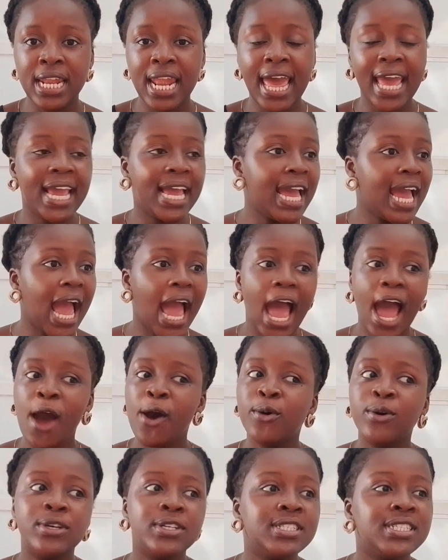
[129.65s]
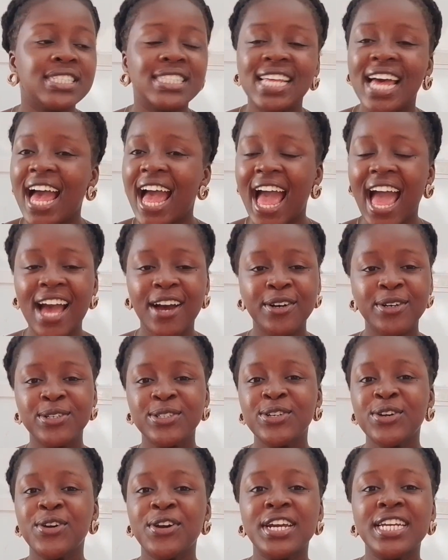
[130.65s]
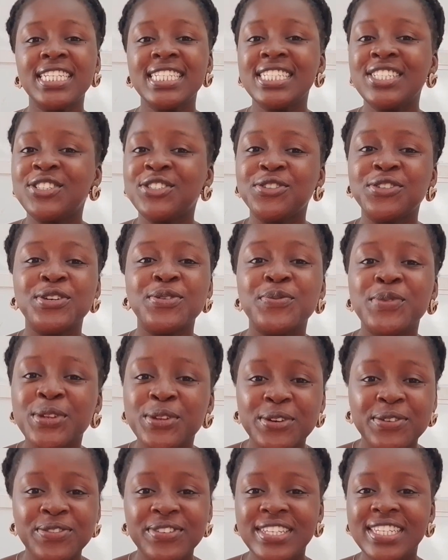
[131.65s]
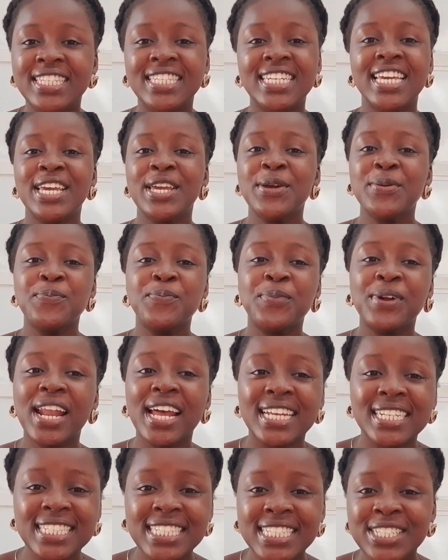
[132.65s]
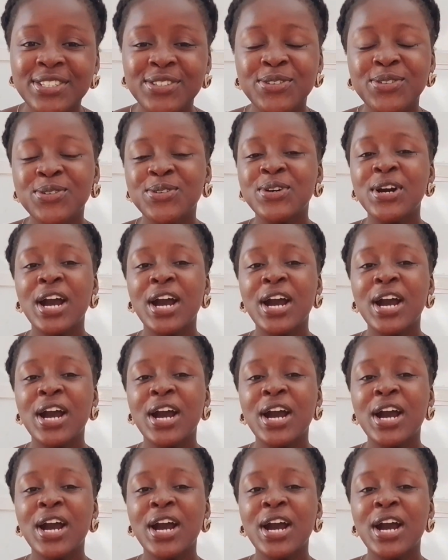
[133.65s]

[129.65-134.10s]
Like I was already dreaming of the day, planning,